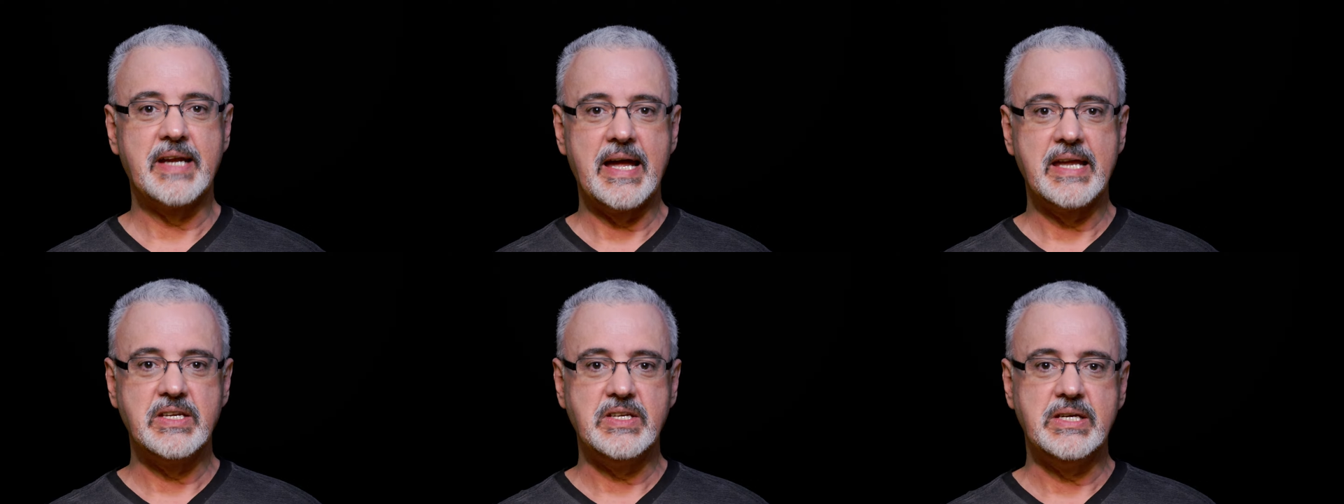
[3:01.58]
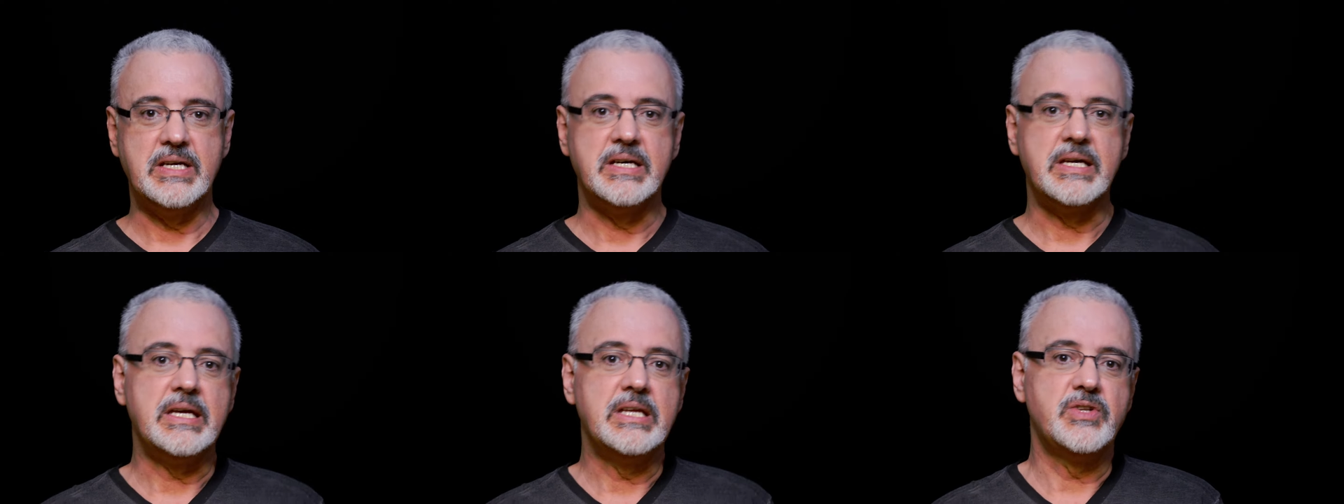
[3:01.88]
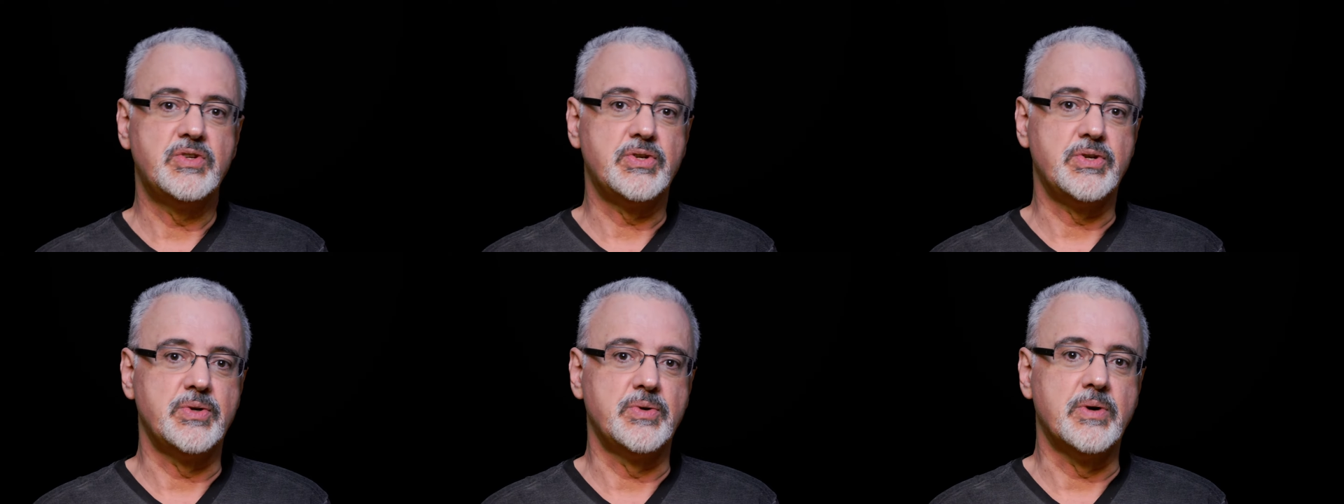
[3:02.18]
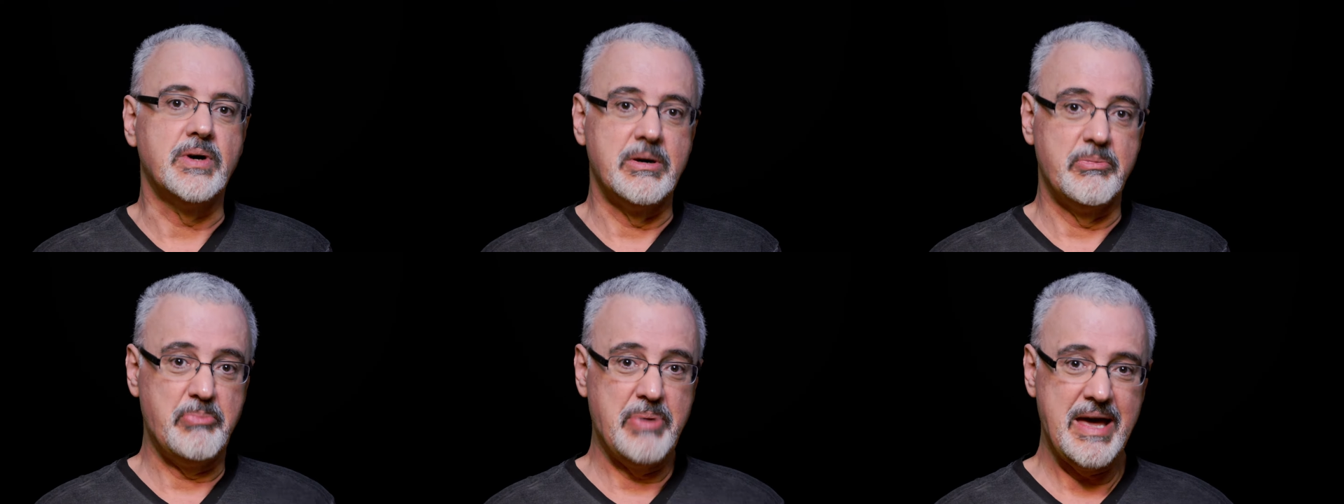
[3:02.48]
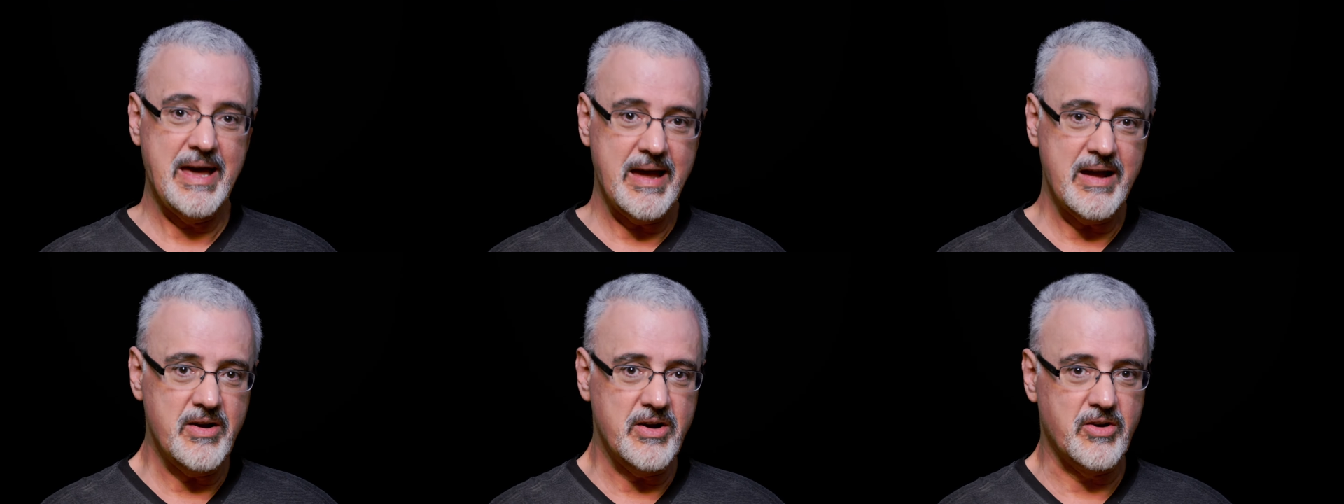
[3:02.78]
idea into a
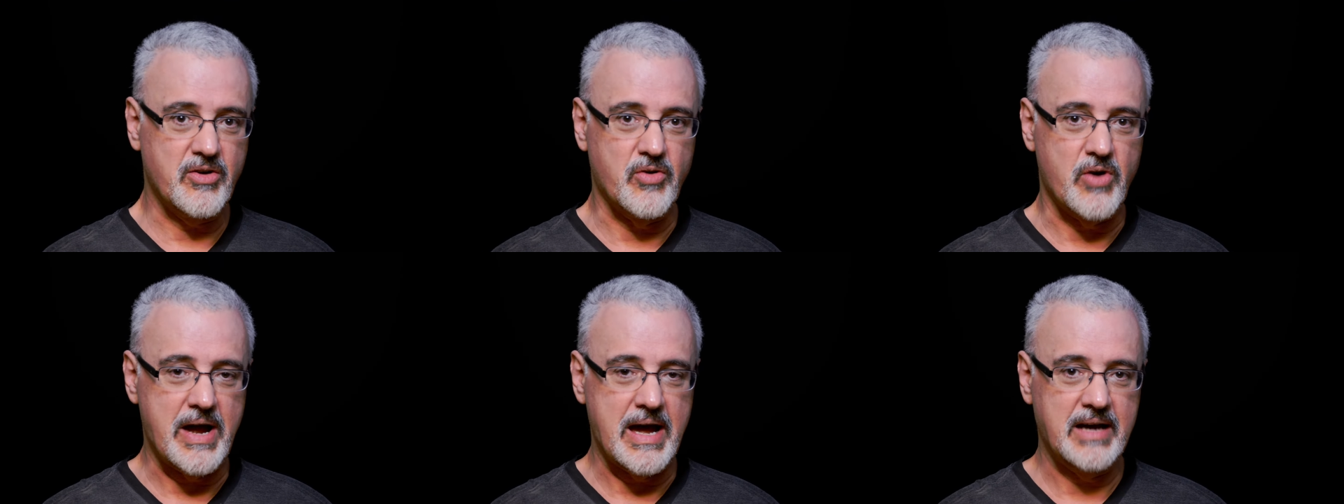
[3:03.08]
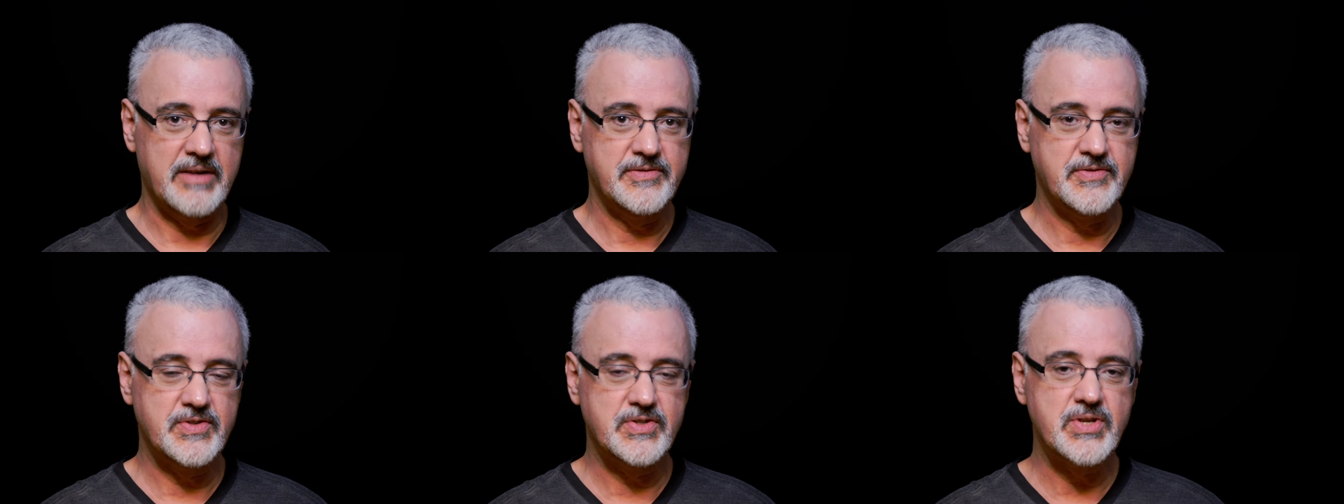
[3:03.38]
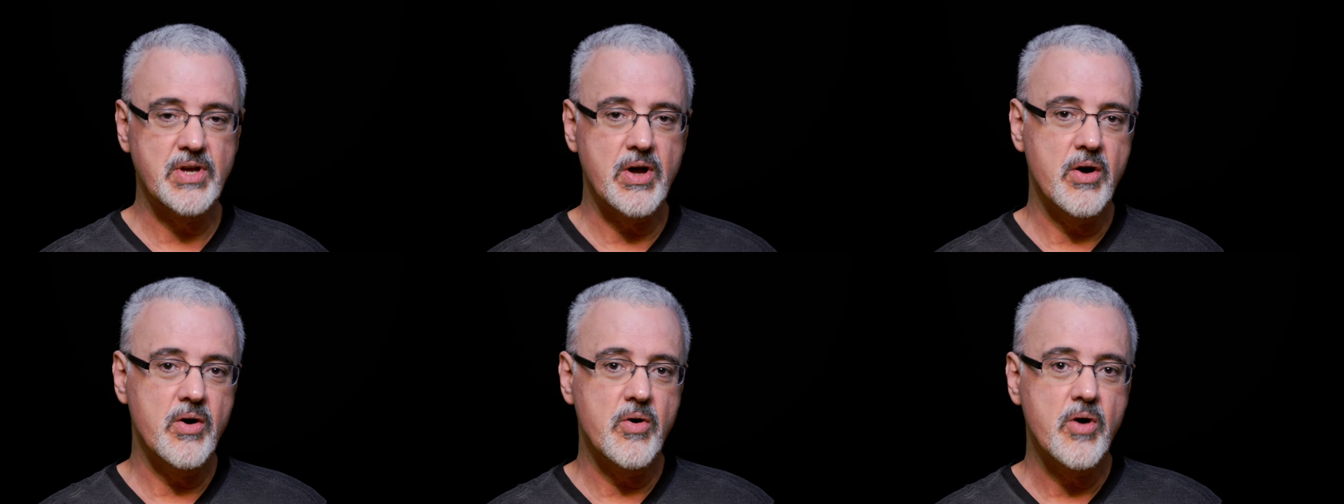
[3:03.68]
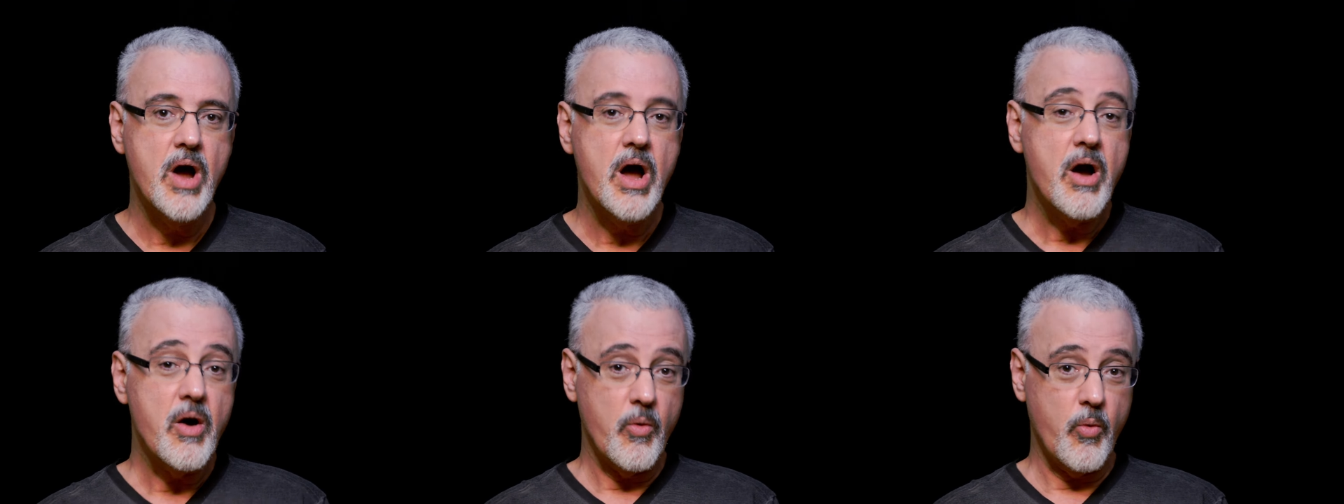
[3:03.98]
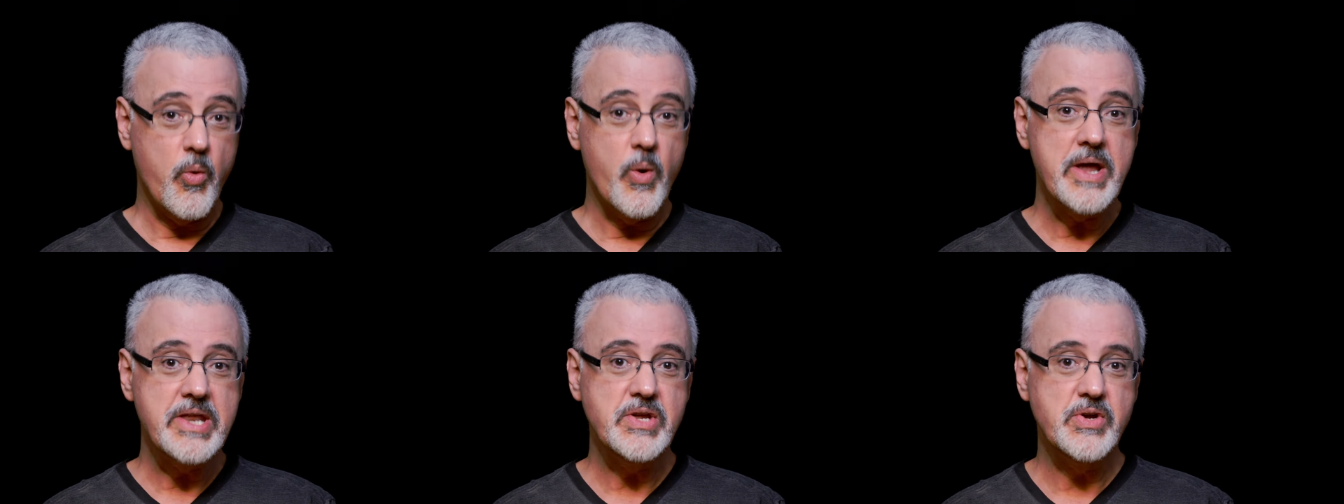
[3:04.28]
paragraph, so
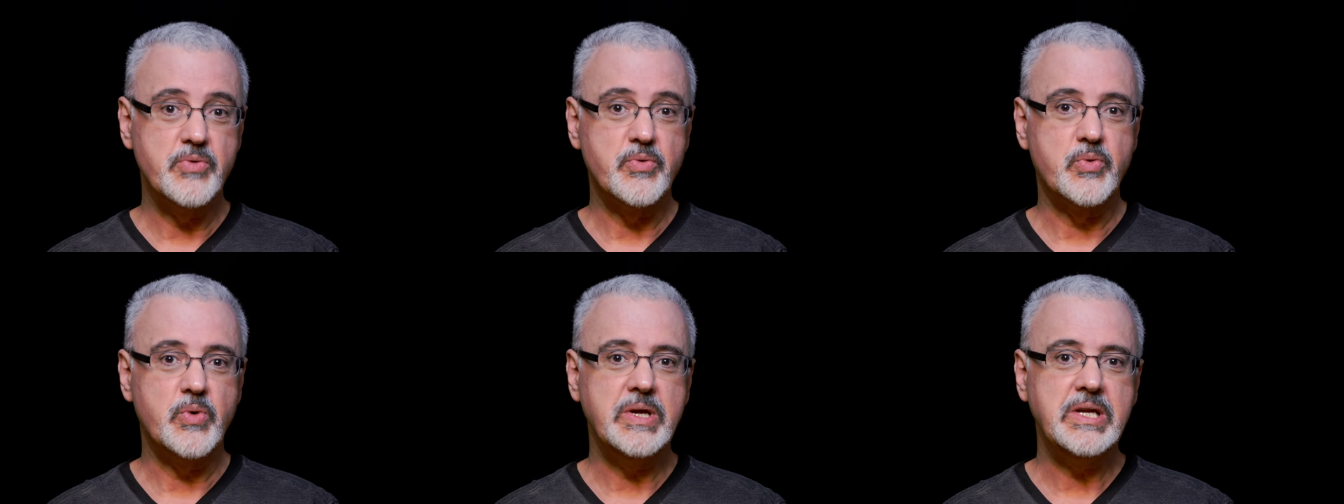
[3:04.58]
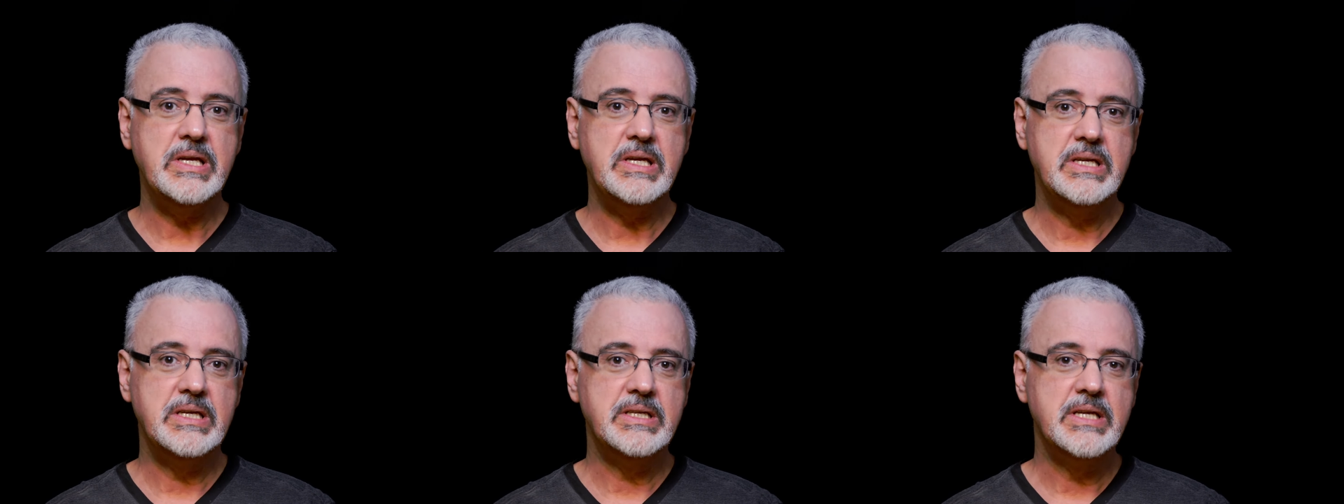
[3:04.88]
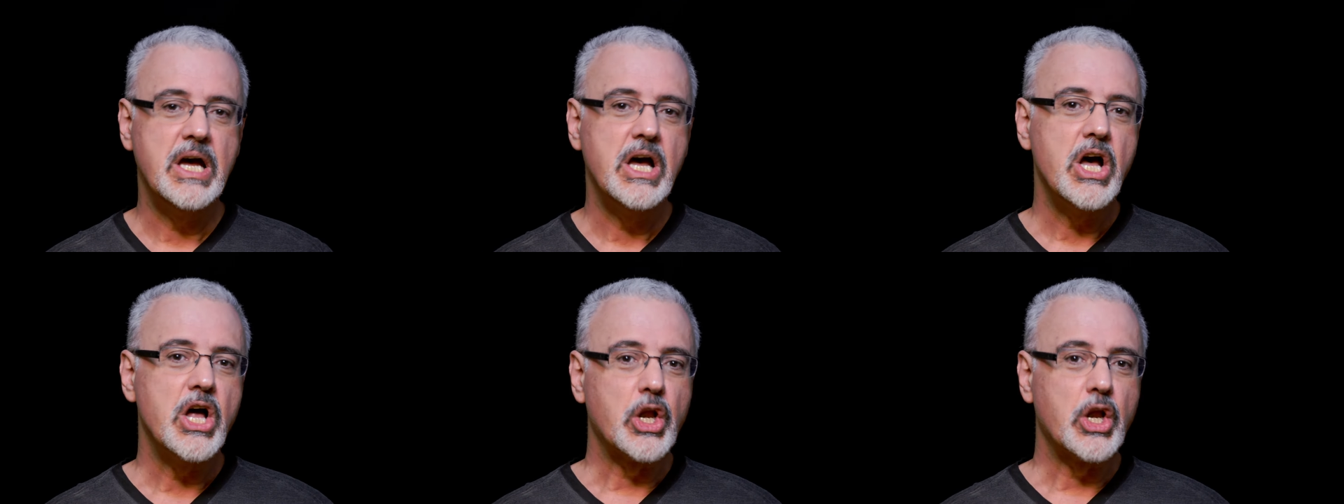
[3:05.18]
when you read,